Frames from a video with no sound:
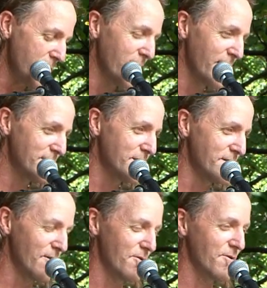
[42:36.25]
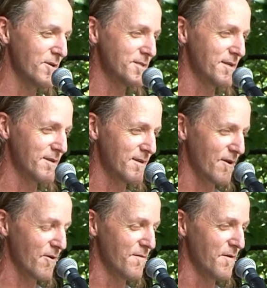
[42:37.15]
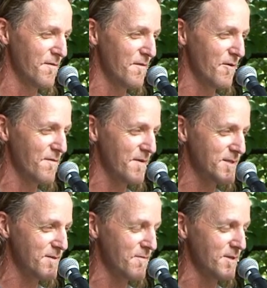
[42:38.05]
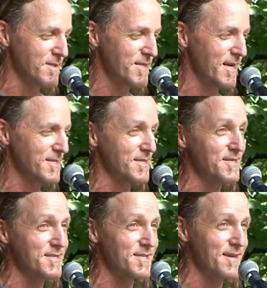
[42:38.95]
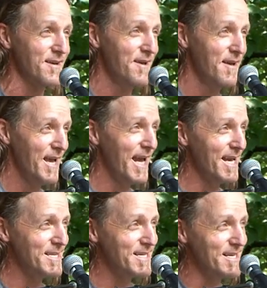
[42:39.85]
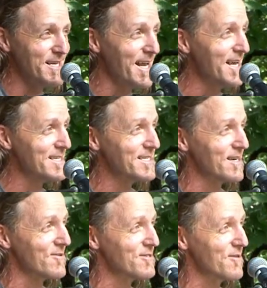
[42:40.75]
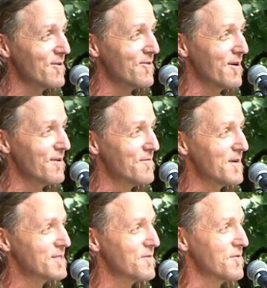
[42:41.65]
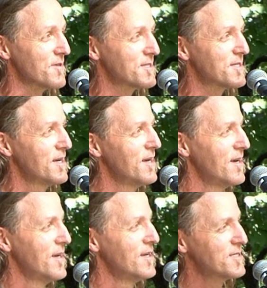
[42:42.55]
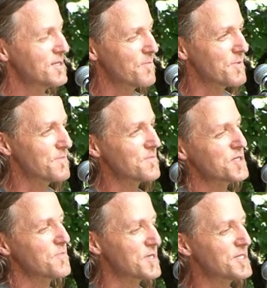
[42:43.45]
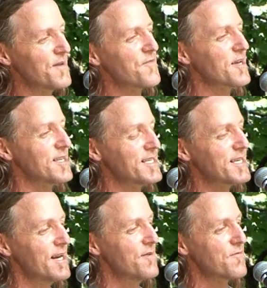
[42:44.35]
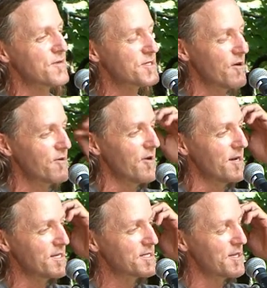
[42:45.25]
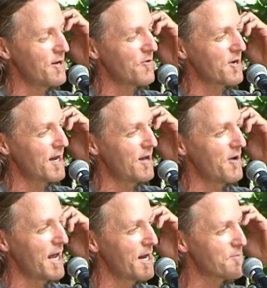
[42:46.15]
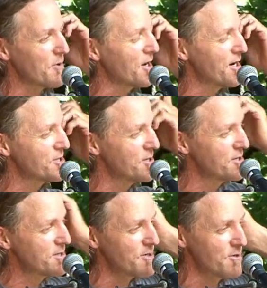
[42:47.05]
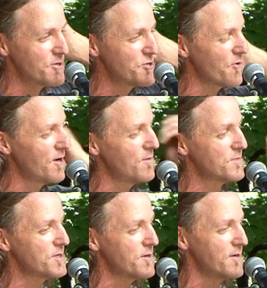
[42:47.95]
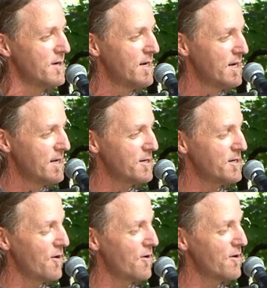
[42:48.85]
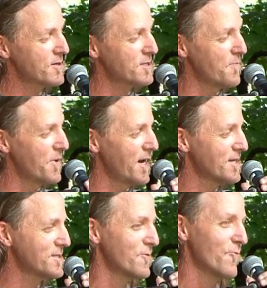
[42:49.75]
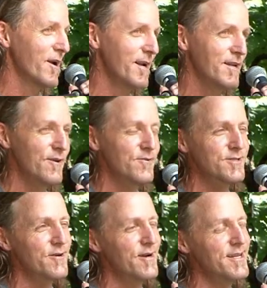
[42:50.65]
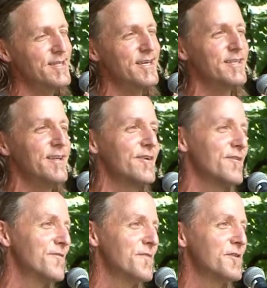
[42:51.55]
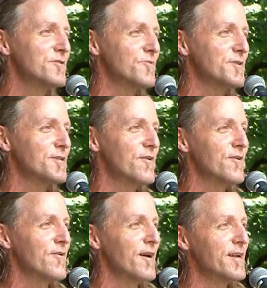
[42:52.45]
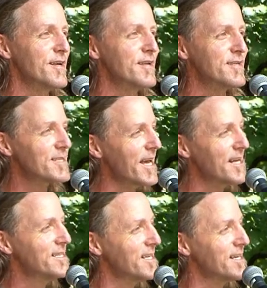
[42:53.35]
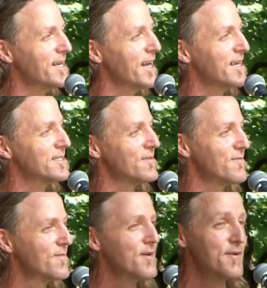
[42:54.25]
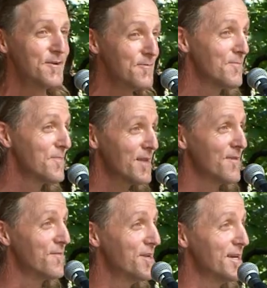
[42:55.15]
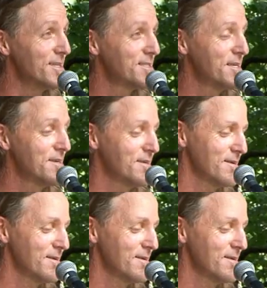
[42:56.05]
I got to know Chris at the Kerrville Folk Festival in Texas. It's a 18 day singer songwriter festival. It's sp- specifically set up for songwriting, so they don't allow hand percussions or drums or dogs or pets or radios or anything that interferes with songwriting. And it's 18 days of of this.